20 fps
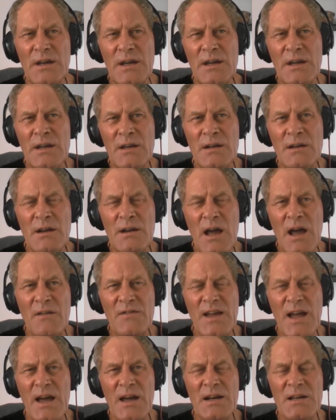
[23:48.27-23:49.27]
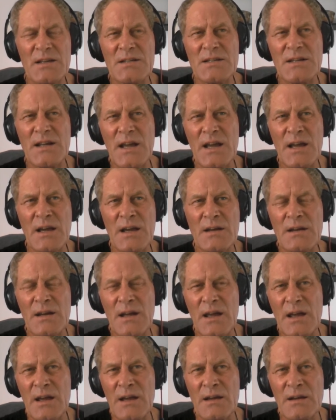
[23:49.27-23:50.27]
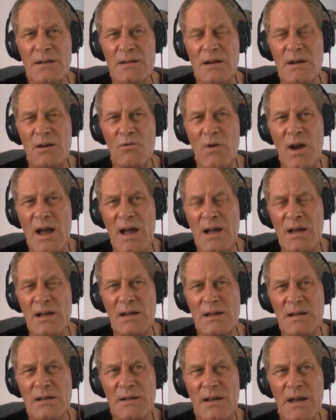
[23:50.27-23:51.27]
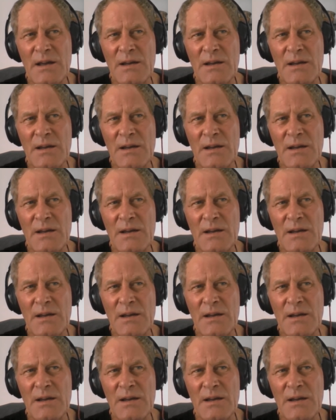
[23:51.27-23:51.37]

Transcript: in Afghanistan and Iraq